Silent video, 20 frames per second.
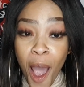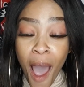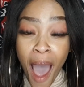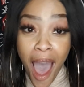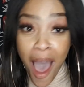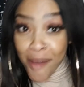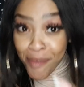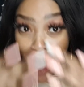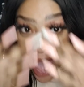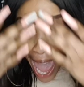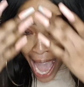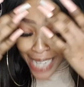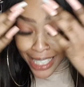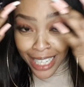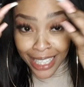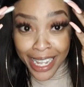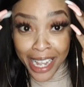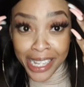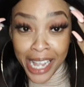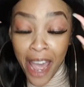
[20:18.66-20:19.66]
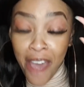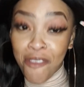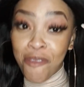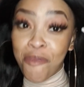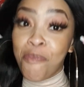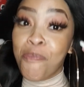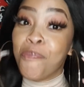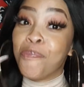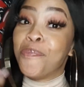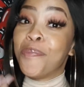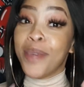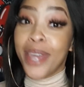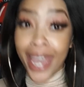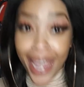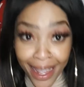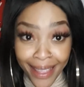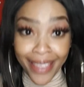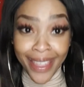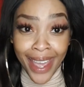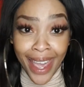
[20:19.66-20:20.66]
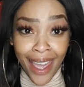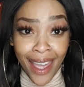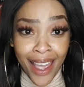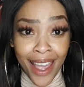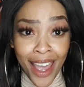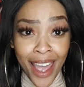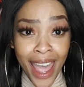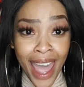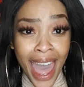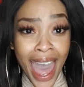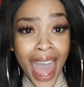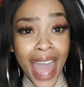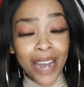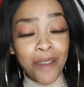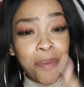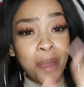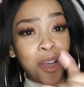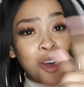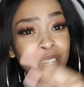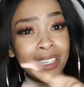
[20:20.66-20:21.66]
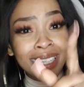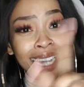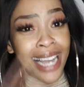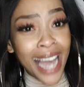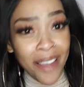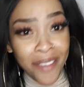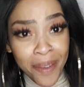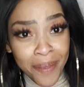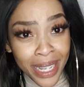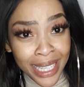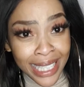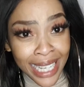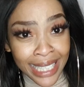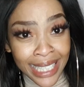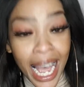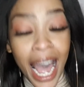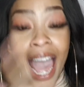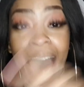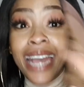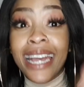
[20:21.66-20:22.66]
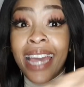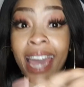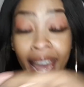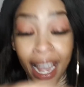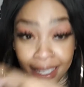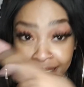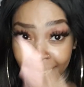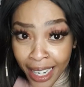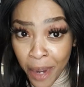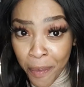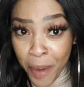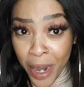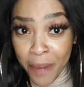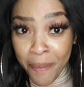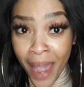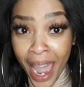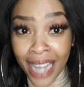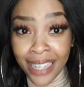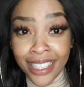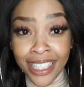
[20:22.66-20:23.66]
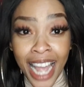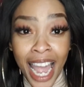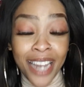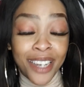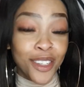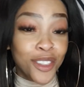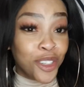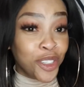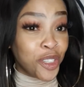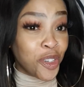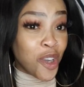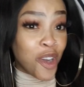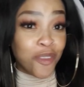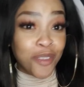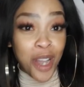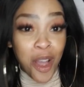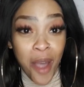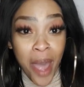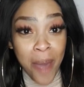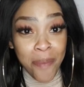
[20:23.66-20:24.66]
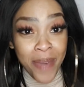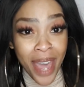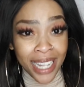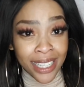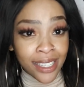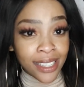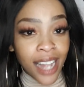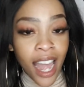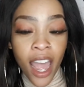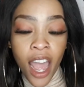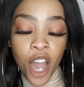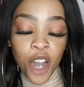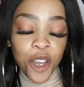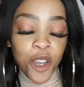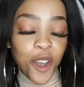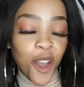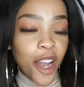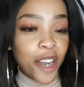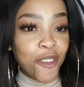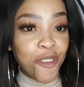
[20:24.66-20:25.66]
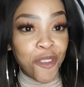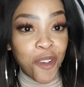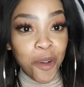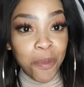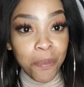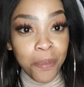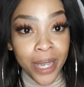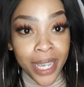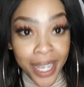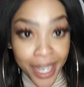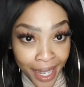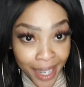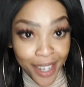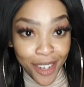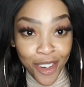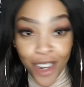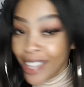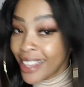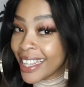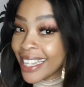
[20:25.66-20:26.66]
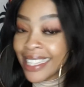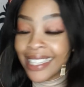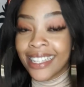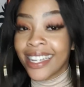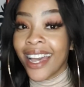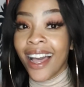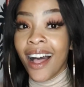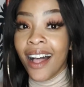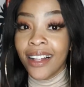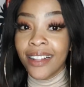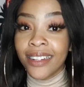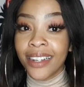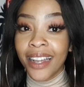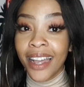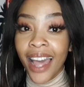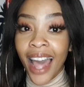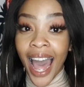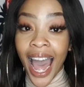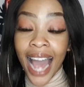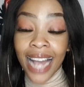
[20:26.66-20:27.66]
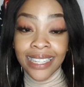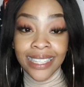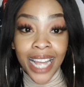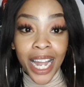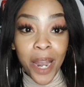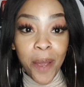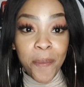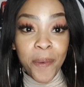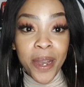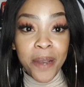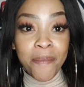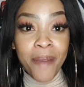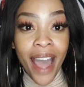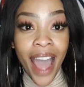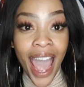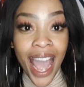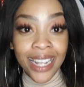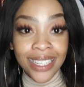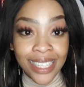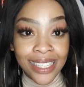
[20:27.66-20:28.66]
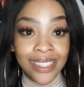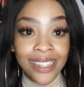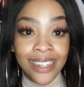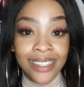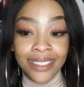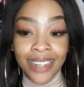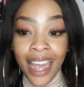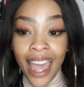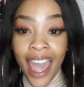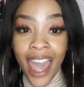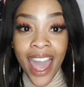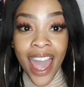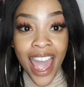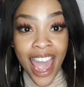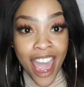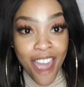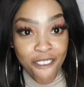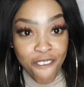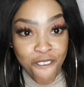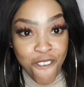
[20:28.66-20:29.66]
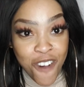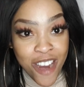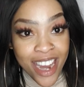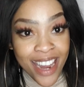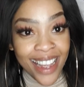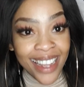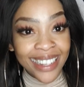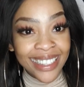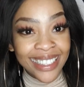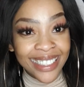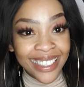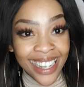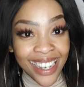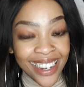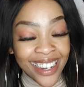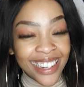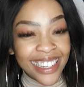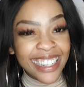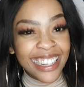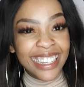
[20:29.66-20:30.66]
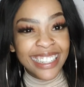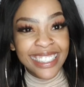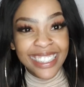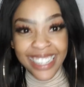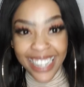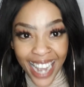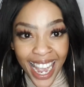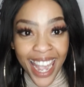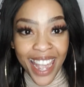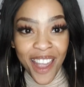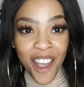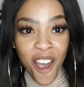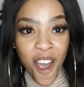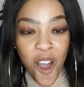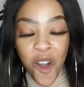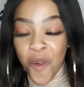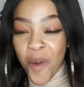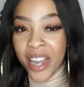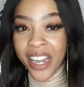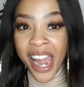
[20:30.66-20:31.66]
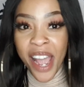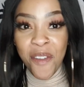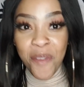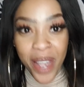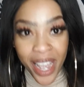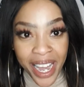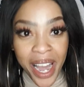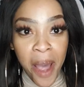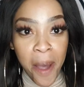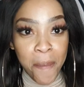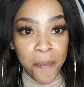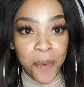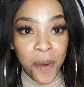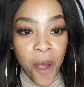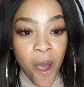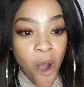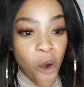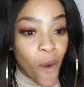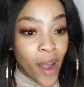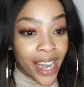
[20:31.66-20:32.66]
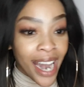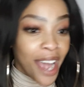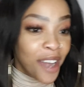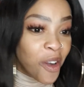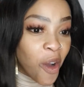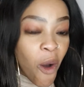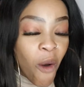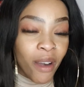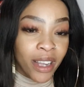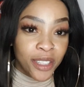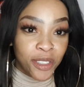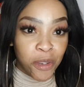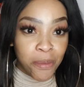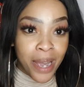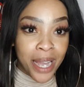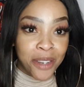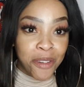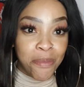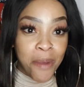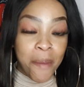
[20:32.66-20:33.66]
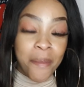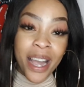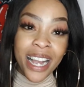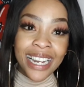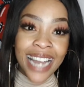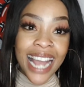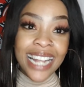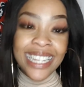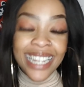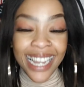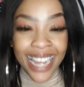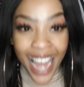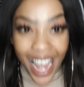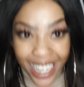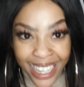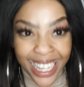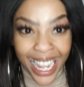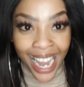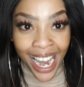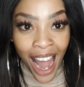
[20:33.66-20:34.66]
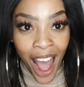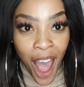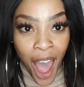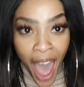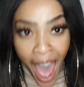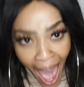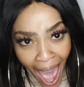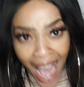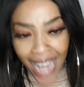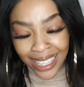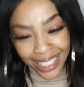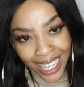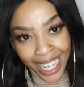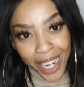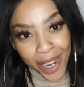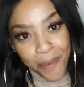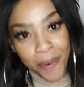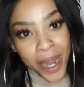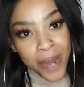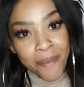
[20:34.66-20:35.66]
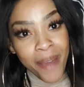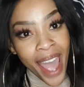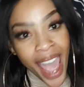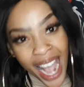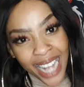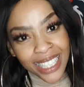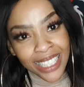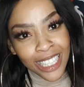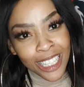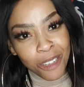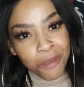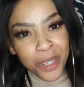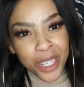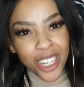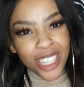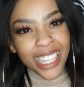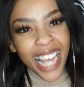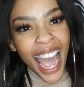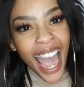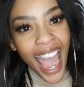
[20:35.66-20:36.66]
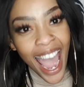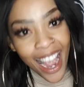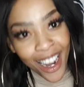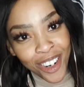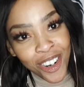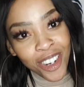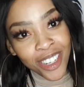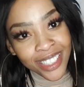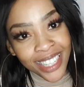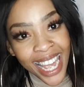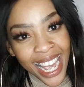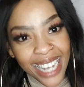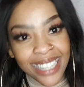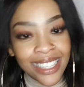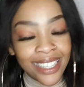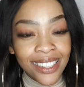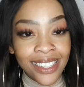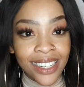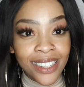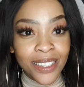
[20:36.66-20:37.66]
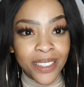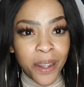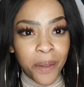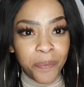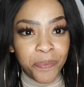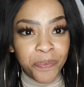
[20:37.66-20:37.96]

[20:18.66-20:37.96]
My ancestors have been there. And because the government says I can celebrate my ancestors, I need to show off now happy ancestors. Not for me. Not this girl. I celebrate my ancestors every single day. When I wake up, when I go into my mamang, I celebrate my ancestors because I acknowledge their existence.